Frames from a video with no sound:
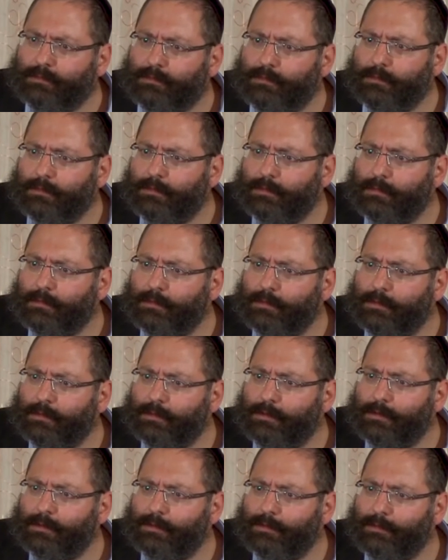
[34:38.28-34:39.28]

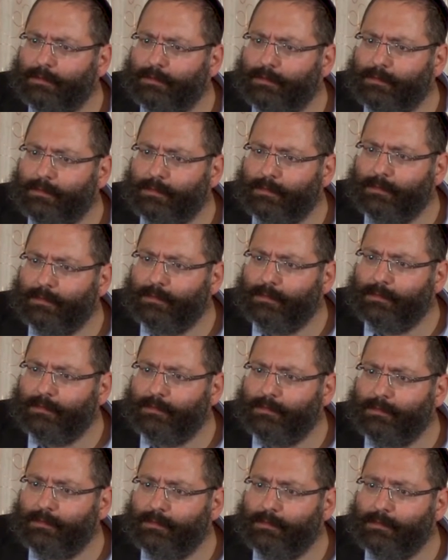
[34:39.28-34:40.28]

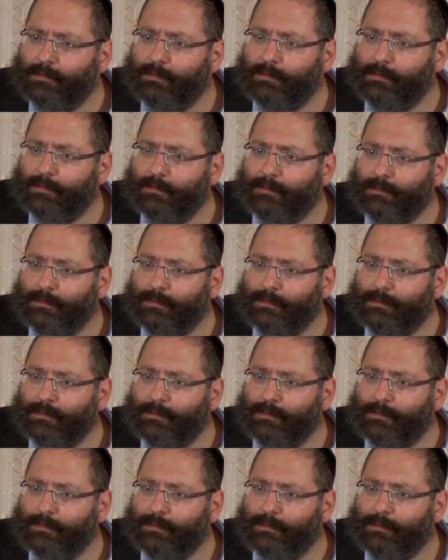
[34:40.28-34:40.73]
(silence)